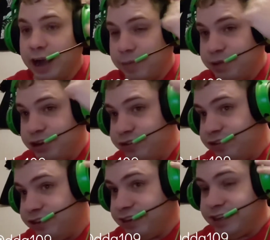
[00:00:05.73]
I'm
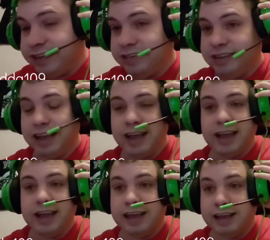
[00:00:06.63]
using these
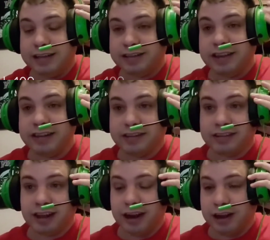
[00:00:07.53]

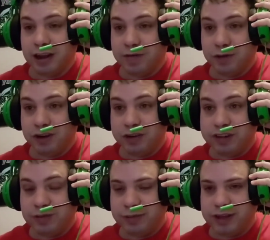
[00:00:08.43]
headsets I got for
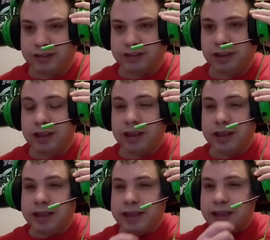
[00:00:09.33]
Christmas.
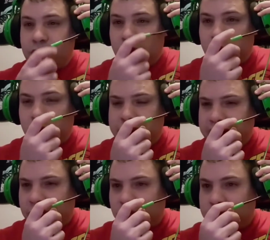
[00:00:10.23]
When
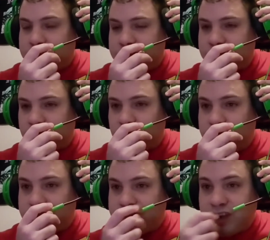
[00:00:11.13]
I
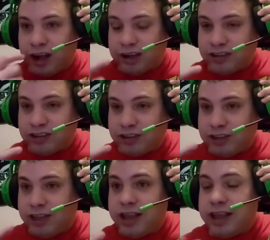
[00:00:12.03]
talk,
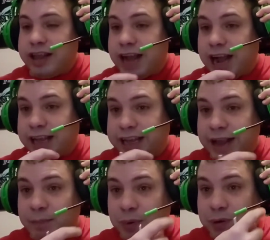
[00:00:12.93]
I
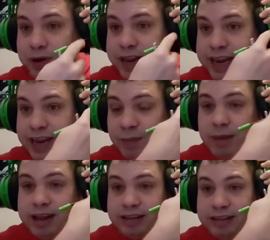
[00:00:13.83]
can barely hear
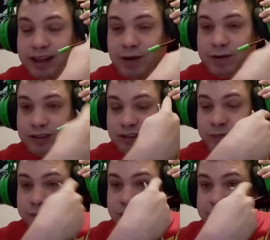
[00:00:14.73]
myself
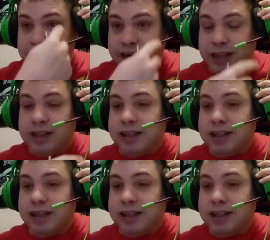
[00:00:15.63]
speaking.